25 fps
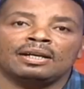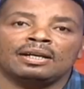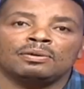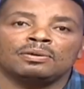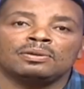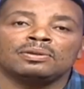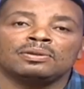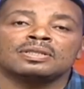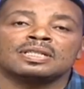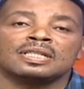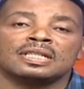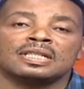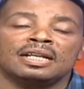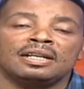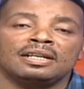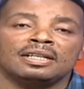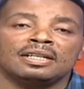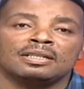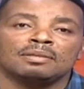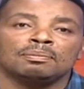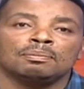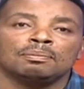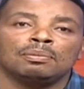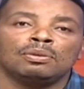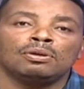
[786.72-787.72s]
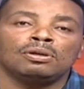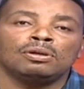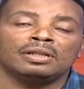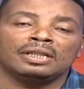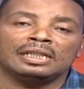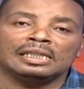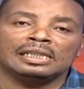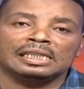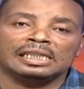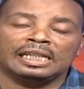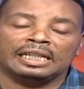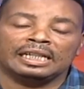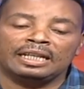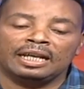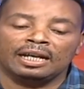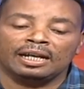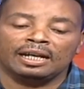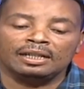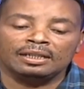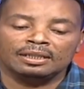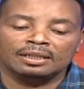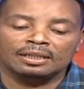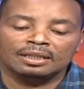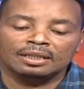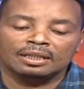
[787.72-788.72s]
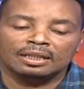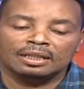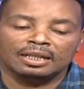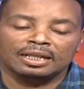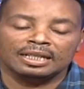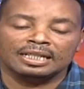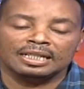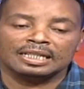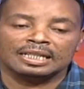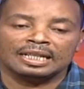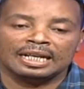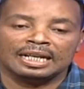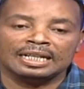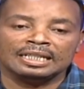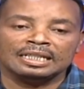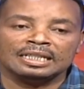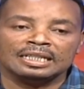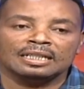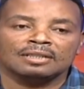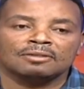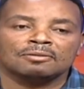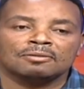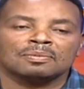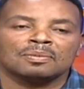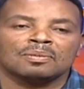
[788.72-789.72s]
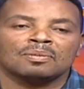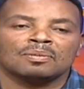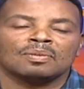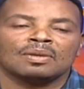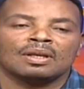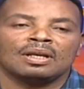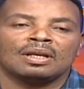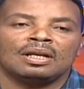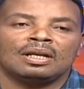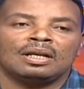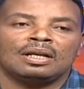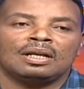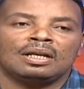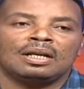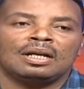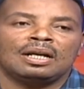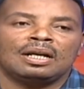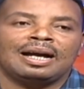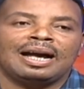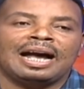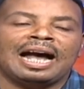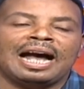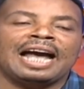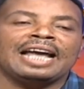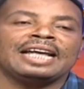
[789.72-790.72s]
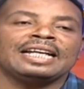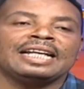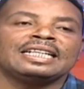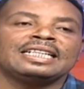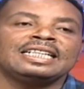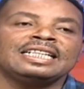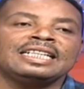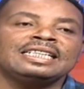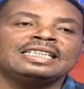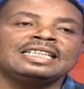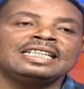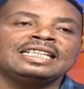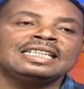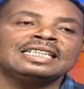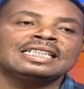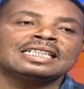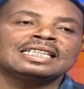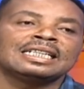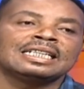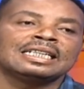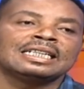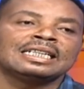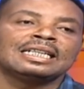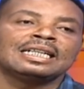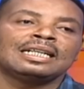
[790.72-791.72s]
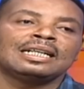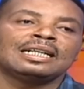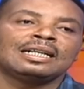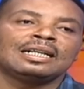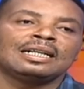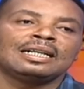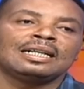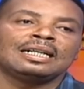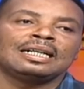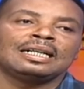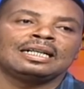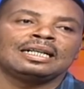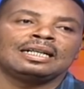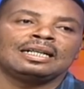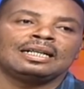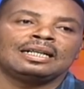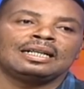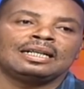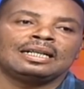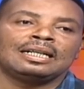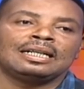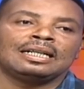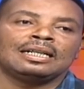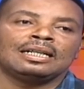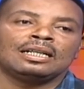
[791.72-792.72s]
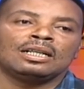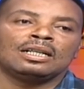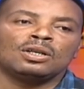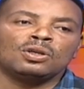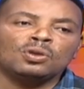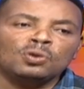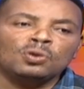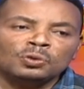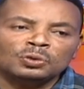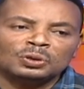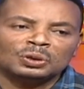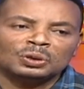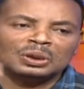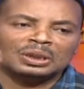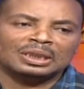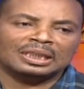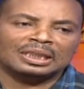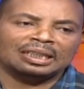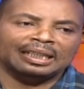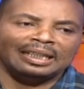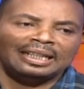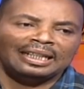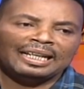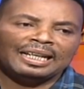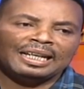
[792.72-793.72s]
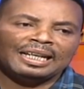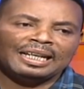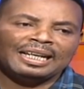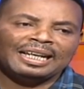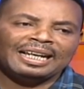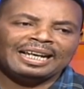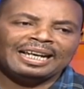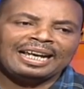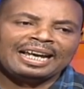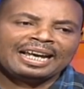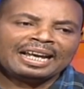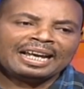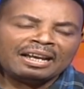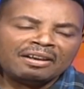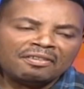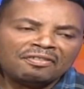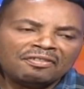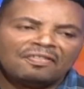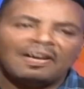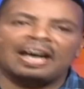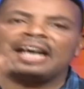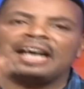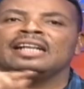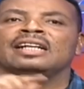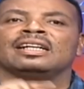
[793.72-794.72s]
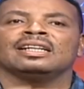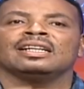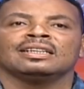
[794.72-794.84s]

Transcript: will say it boldly here, is that I didn't lose any fan.